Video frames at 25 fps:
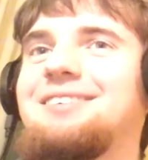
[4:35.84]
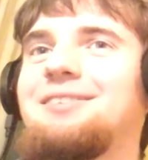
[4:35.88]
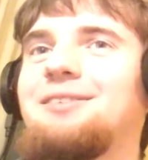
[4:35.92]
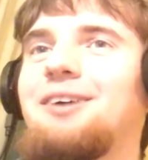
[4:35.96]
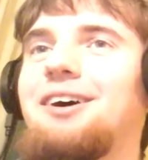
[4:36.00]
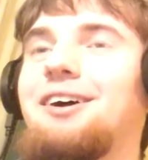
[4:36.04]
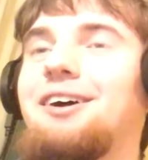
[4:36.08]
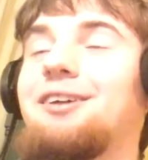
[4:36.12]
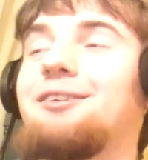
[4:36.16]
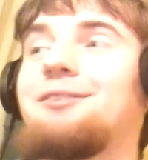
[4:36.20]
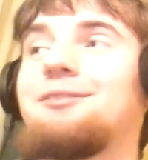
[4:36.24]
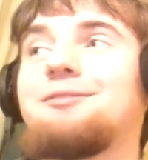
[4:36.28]

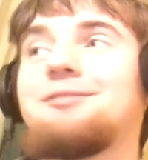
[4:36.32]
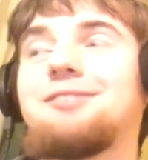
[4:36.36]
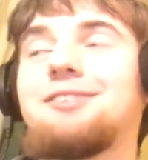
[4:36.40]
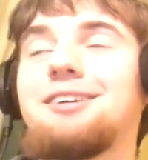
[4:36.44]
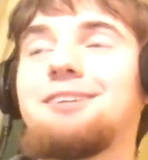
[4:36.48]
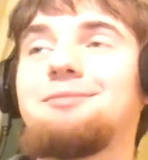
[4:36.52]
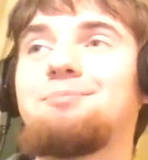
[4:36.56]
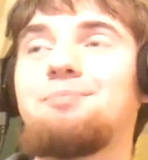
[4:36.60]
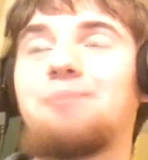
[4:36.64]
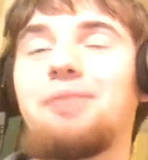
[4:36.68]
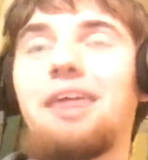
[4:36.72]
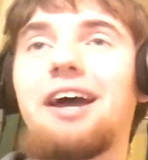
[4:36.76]
Well,
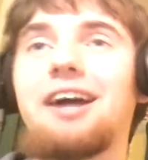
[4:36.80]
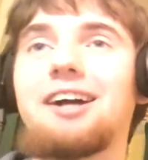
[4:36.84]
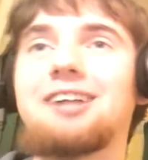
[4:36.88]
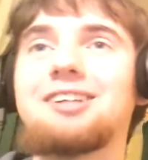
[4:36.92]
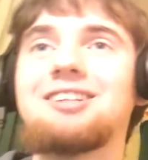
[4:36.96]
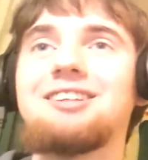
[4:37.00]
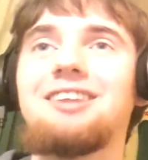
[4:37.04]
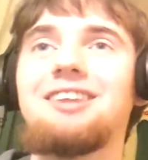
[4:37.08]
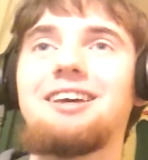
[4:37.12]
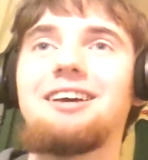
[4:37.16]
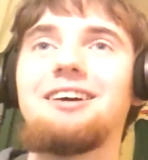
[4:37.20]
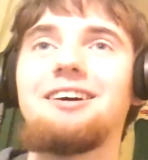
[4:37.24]

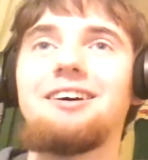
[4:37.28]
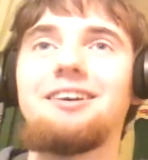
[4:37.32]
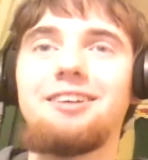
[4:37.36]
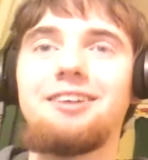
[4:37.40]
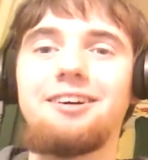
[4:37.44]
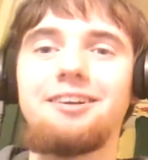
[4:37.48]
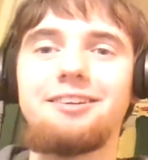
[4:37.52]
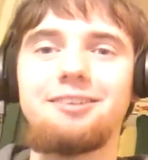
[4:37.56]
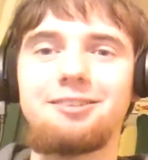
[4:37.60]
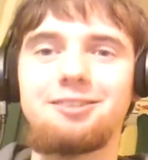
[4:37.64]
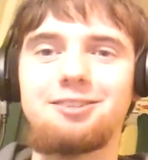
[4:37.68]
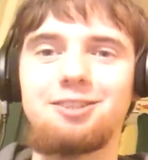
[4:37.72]
actually,
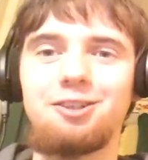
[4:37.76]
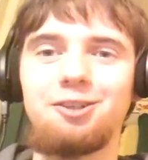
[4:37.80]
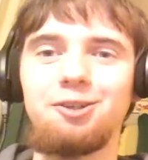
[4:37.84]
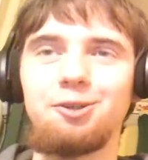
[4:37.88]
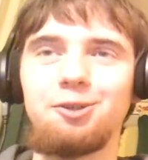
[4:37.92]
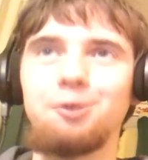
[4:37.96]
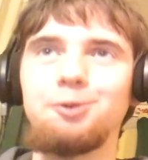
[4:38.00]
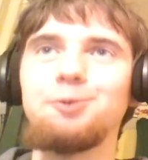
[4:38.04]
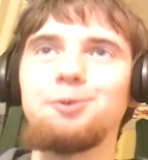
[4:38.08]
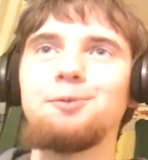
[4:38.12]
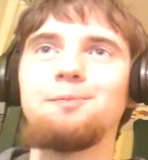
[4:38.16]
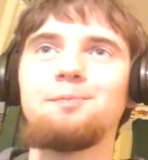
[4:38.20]
another
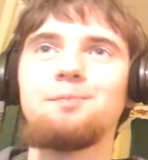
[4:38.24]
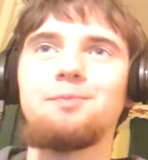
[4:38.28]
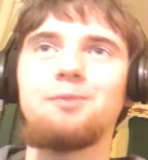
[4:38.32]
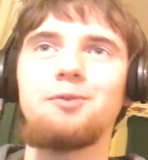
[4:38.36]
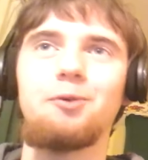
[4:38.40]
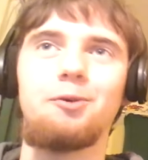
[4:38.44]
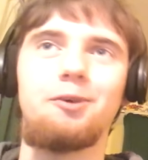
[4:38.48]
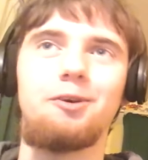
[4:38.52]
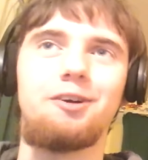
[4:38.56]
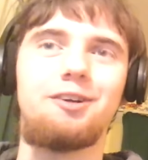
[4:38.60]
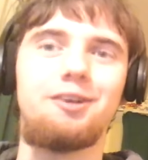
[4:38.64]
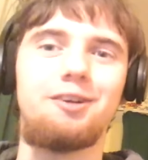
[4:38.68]
two
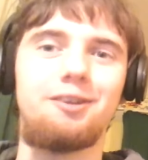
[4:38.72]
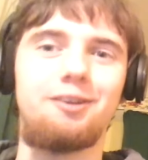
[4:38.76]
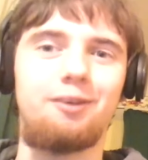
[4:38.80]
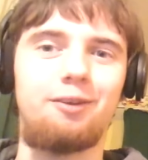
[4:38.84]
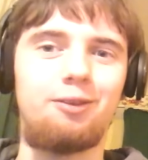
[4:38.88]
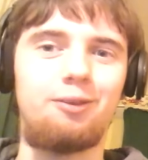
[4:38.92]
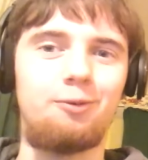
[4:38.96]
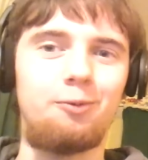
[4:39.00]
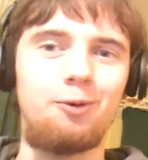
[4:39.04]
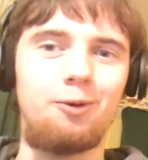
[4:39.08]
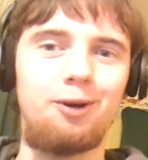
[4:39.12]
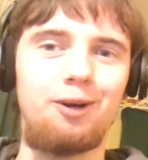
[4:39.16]
or another
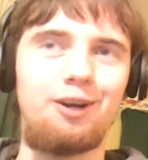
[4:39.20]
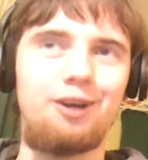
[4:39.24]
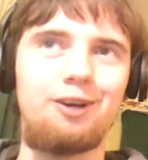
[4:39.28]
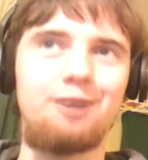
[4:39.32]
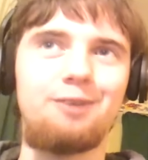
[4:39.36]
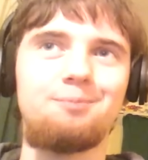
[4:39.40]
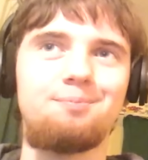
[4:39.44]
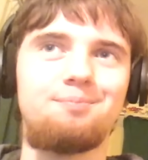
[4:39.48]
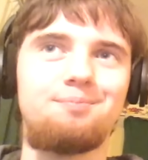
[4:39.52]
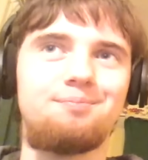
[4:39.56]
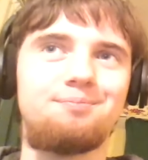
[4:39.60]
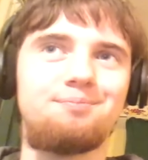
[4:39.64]

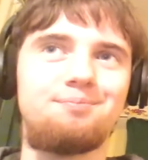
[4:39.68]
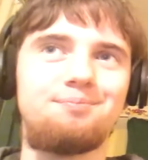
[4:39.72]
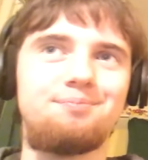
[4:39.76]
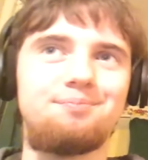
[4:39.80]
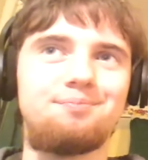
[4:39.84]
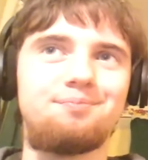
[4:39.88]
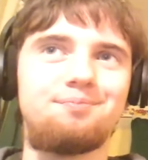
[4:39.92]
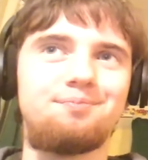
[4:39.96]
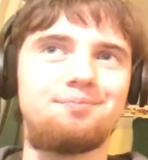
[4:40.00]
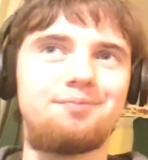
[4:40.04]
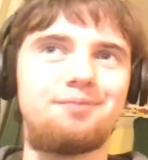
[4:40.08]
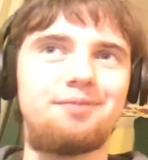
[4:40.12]
three.
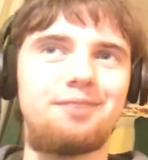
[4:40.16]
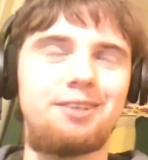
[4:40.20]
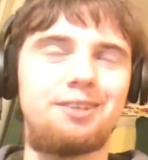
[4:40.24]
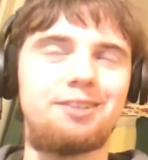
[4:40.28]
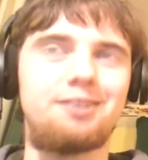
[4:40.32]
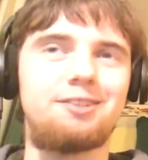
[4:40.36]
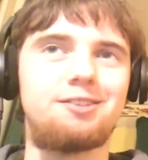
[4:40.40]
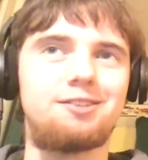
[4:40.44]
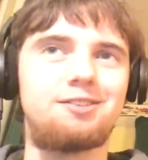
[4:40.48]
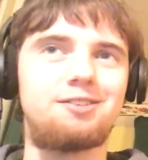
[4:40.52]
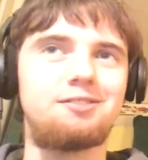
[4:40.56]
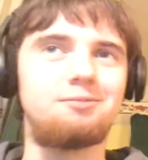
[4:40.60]

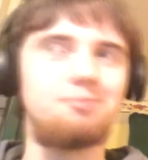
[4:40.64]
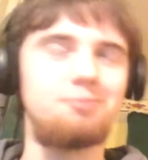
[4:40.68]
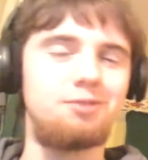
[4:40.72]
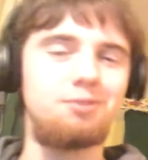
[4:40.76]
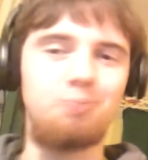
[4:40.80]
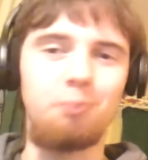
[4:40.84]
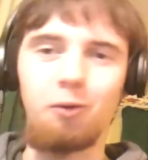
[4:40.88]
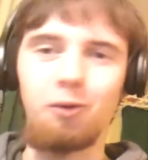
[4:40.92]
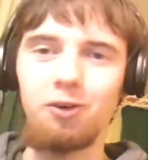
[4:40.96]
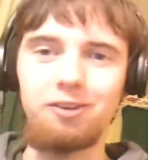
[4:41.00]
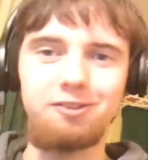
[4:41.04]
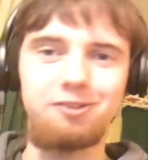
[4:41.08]
I am depressed. It's
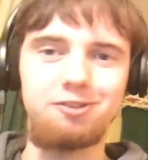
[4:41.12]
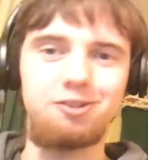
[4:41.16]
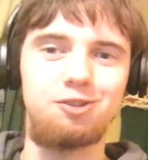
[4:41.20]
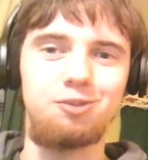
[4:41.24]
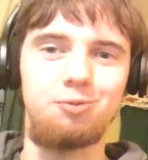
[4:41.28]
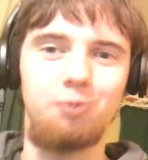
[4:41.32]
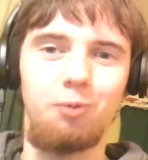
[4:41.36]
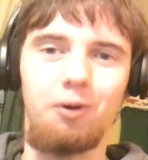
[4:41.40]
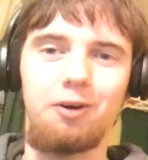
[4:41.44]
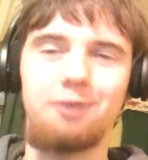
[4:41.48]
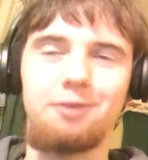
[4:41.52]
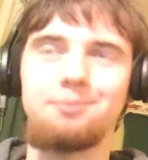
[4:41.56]
more than
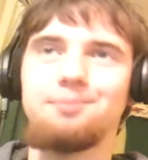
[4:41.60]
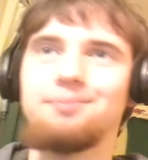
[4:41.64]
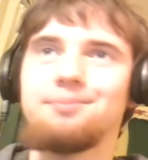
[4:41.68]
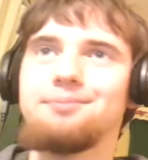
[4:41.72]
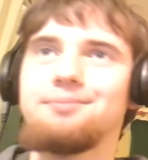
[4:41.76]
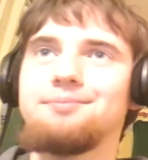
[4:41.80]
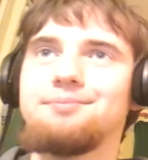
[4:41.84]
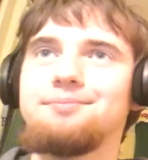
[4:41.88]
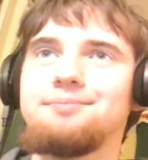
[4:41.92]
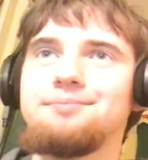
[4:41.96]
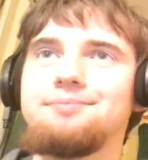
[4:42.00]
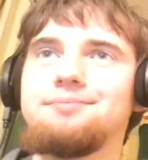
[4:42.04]
just one.
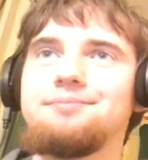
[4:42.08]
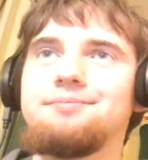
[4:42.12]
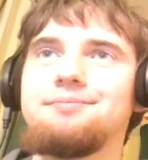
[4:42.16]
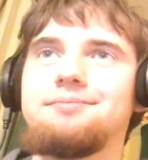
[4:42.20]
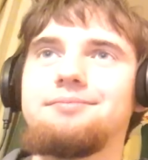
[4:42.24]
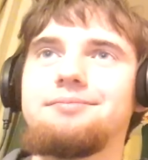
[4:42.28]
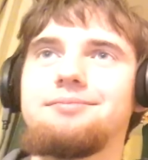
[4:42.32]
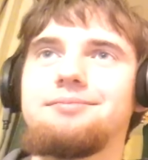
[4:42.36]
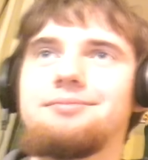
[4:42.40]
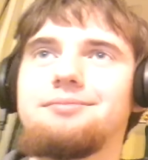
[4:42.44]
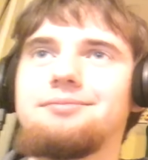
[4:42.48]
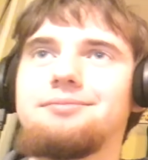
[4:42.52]
Suddenly,
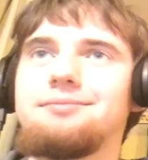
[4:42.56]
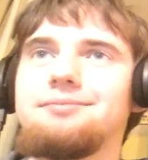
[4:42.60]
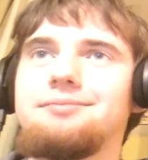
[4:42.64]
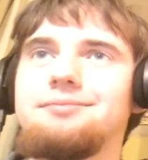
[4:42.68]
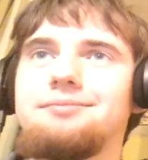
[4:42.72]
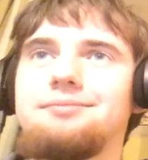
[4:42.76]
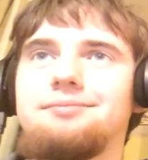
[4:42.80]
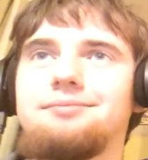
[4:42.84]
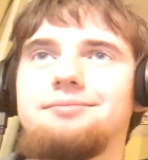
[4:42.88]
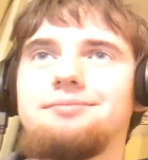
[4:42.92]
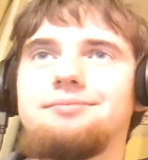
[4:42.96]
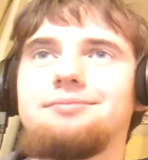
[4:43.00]

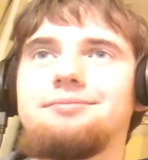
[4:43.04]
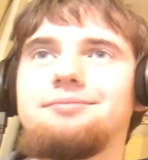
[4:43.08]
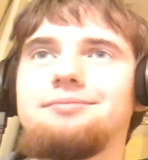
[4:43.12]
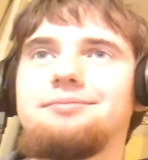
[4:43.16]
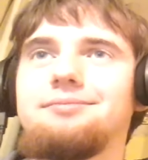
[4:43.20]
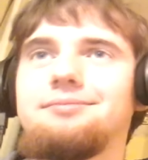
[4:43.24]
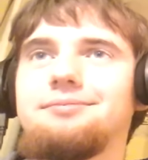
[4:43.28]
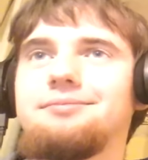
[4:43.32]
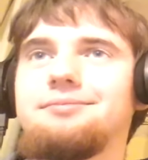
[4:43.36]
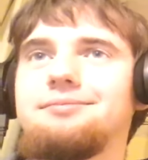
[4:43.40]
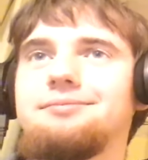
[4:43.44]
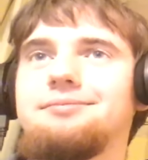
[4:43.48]
pineapples.
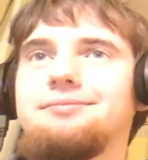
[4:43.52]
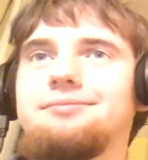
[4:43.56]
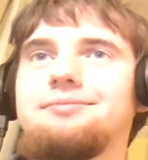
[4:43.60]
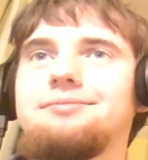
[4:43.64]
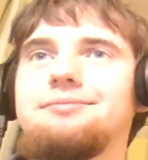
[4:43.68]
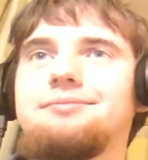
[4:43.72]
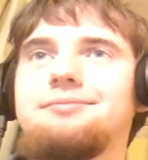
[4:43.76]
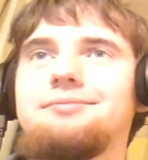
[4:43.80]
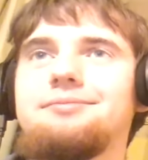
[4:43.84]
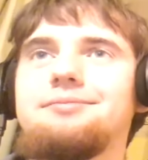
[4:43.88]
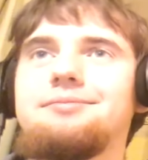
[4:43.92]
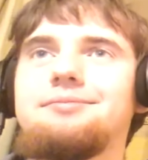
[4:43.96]
This does
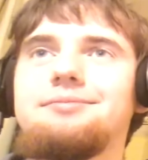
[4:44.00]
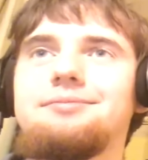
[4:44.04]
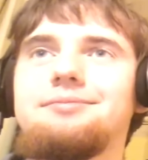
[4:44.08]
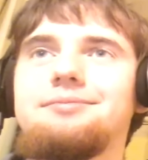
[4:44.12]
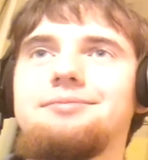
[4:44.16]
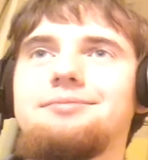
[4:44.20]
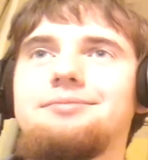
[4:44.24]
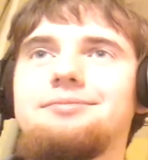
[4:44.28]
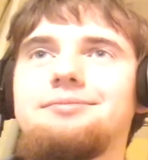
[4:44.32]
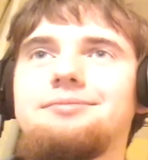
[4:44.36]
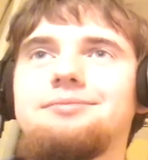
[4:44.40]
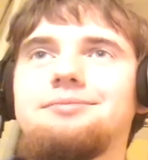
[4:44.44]
not
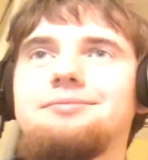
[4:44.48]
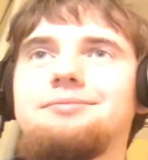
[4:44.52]
help.